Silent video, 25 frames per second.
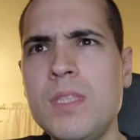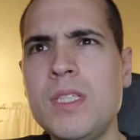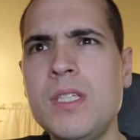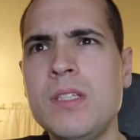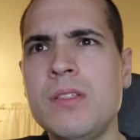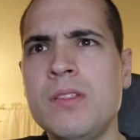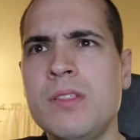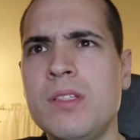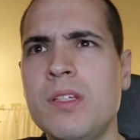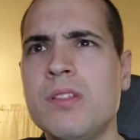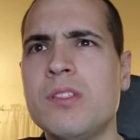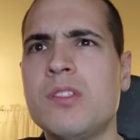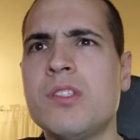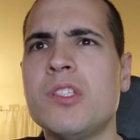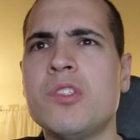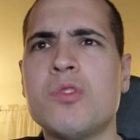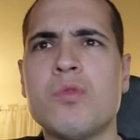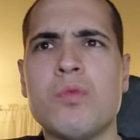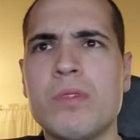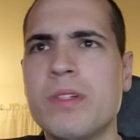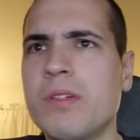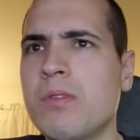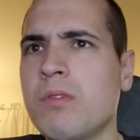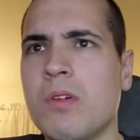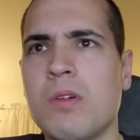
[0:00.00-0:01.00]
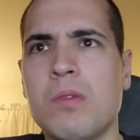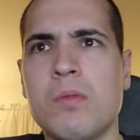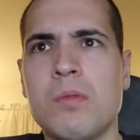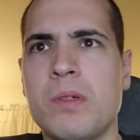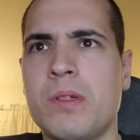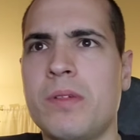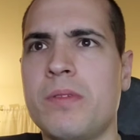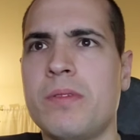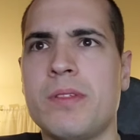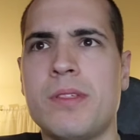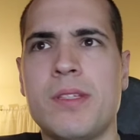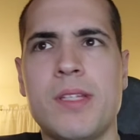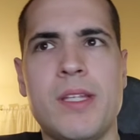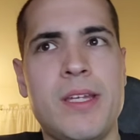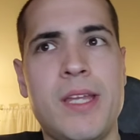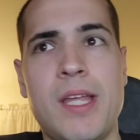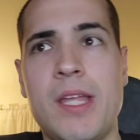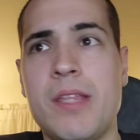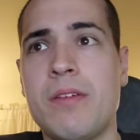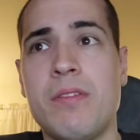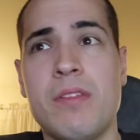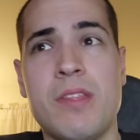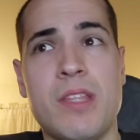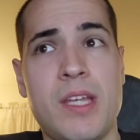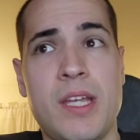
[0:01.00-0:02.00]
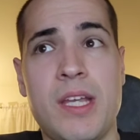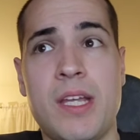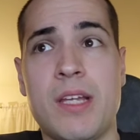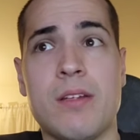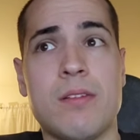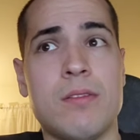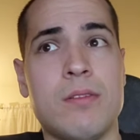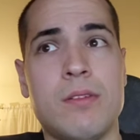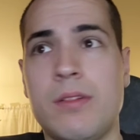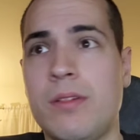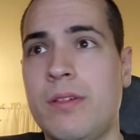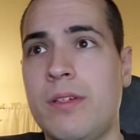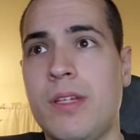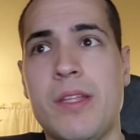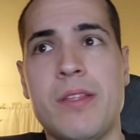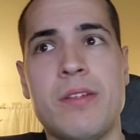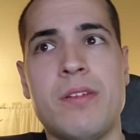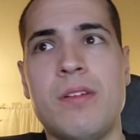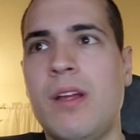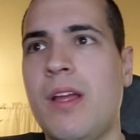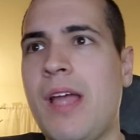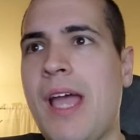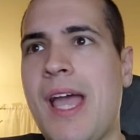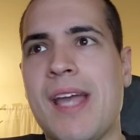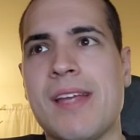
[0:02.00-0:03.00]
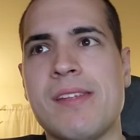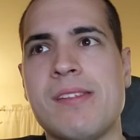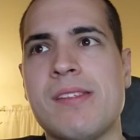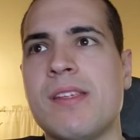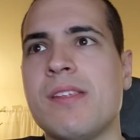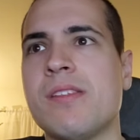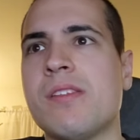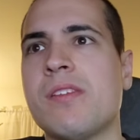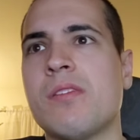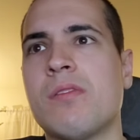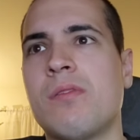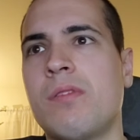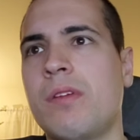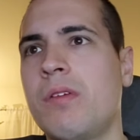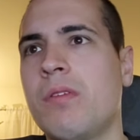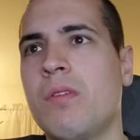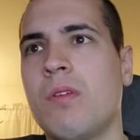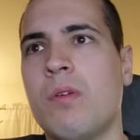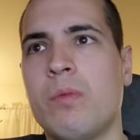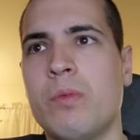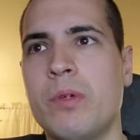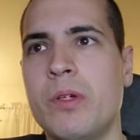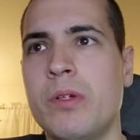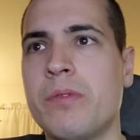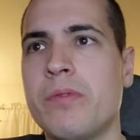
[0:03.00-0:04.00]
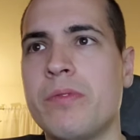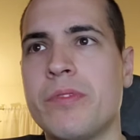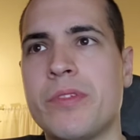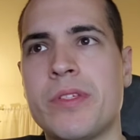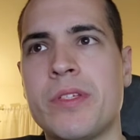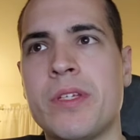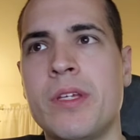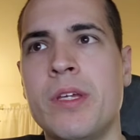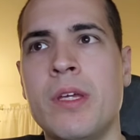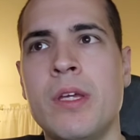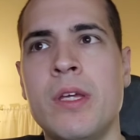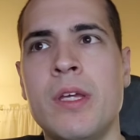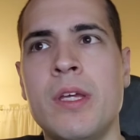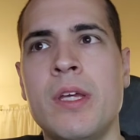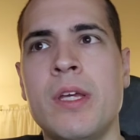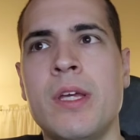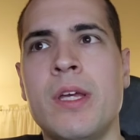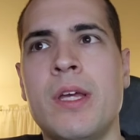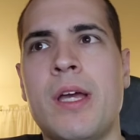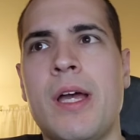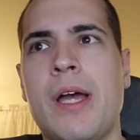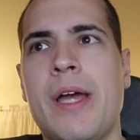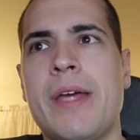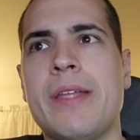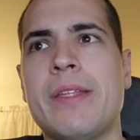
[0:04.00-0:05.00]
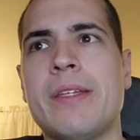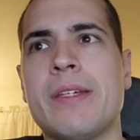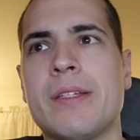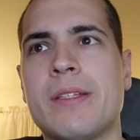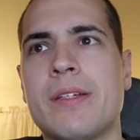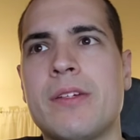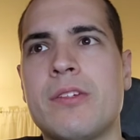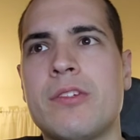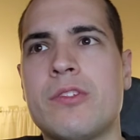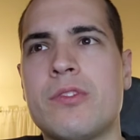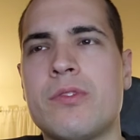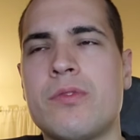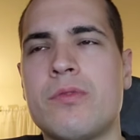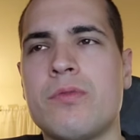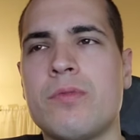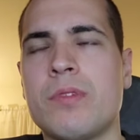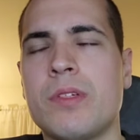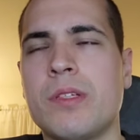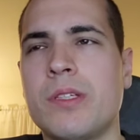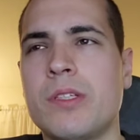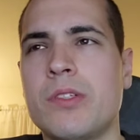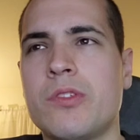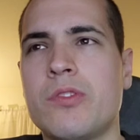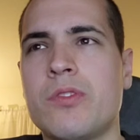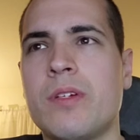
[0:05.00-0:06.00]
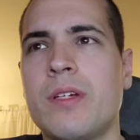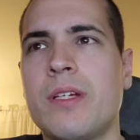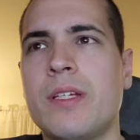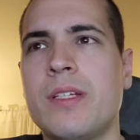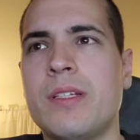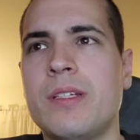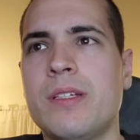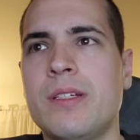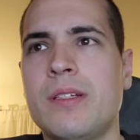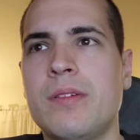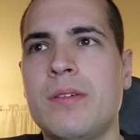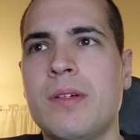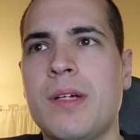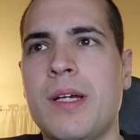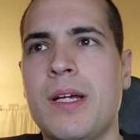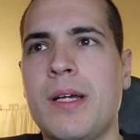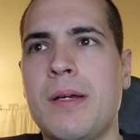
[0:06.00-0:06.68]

So it's just reroll wounds. Another thing, another access to reroll wounds. I think they're really trying to,